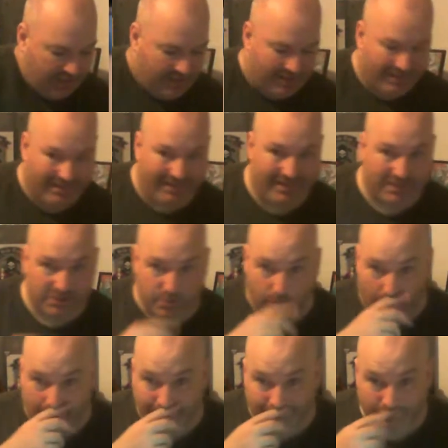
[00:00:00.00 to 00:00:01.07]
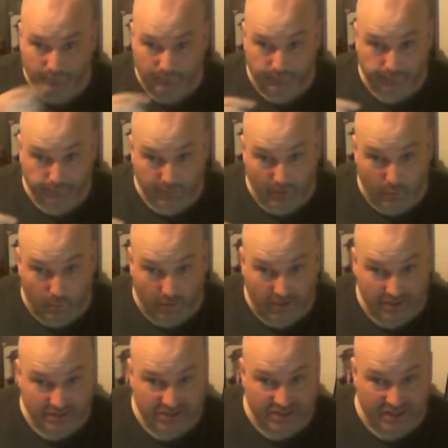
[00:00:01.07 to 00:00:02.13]
this one,
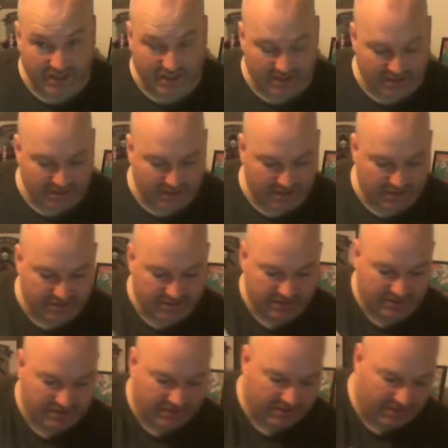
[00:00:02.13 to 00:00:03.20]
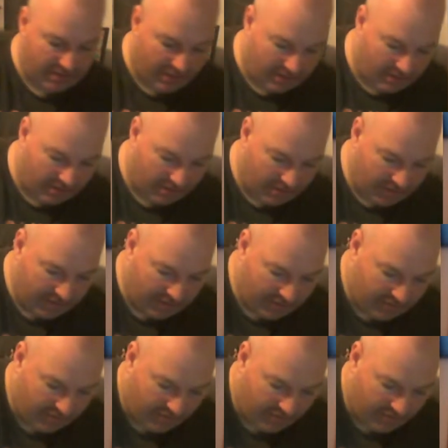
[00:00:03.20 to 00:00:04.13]
which is Harley in her